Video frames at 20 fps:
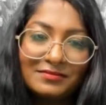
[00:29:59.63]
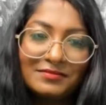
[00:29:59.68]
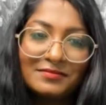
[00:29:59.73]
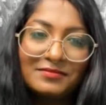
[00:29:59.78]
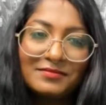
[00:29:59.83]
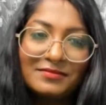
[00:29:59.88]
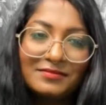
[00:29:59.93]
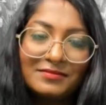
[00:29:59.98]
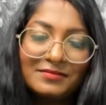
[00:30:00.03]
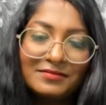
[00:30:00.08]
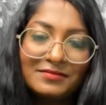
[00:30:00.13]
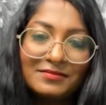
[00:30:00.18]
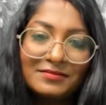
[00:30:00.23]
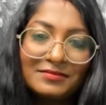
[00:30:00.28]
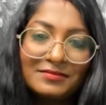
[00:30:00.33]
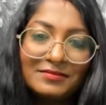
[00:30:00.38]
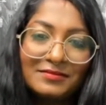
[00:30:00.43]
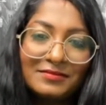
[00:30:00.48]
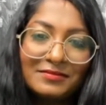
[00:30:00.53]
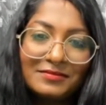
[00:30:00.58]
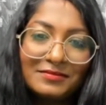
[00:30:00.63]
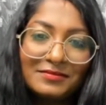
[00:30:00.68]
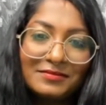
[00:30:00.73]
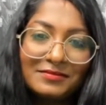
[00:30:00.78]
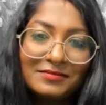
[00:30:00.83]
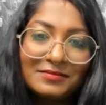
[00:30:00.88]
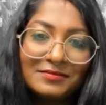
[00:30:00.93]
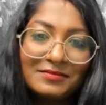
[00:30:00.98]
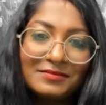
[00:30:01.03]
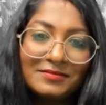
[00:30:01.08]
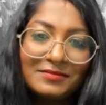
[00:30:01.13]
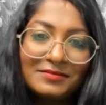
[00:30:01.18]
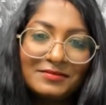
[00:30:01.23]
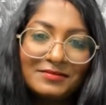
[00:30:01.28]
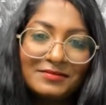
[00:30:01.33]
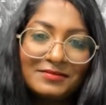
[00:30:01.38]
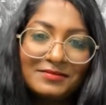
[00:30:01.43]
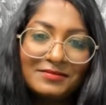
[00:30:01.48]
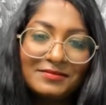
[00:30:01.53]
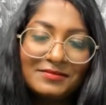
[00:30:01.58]

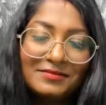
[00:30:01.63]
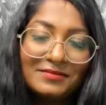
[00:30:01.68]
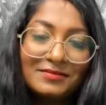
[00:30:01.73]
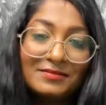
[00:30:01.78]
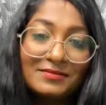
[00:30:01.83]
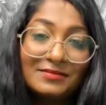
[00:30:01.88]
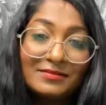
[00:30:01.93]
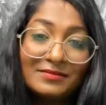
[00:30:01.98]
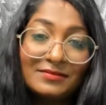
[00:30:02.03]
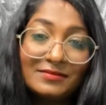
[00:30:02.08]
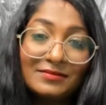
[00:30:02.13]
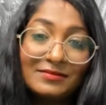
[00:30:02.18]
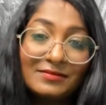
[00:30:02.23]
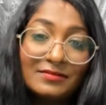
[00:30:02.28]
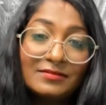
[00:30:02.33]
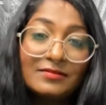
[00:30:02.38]
[no speech]